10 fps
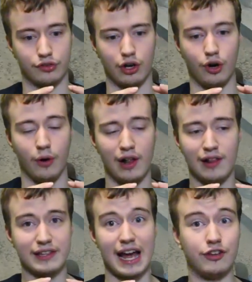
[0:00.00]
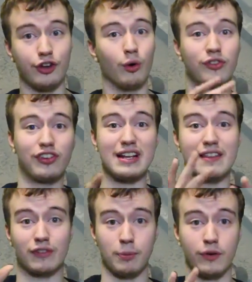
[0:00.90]
So yeah, don't see
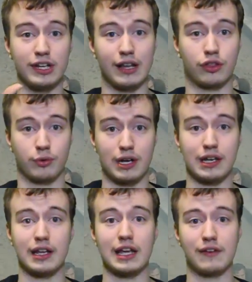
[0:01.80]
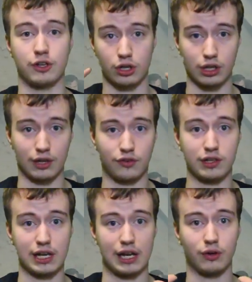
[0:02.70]
this movie in 3D if you're going to
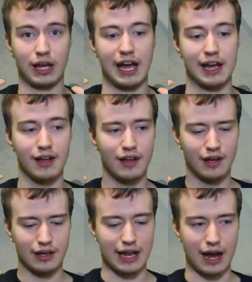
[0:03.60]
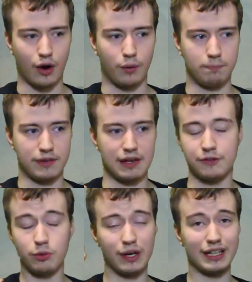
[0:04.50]
see it, okay? Now, if
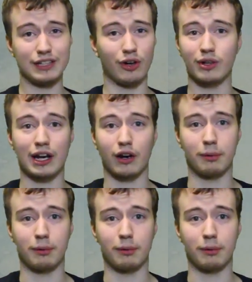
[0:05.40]
you really don't care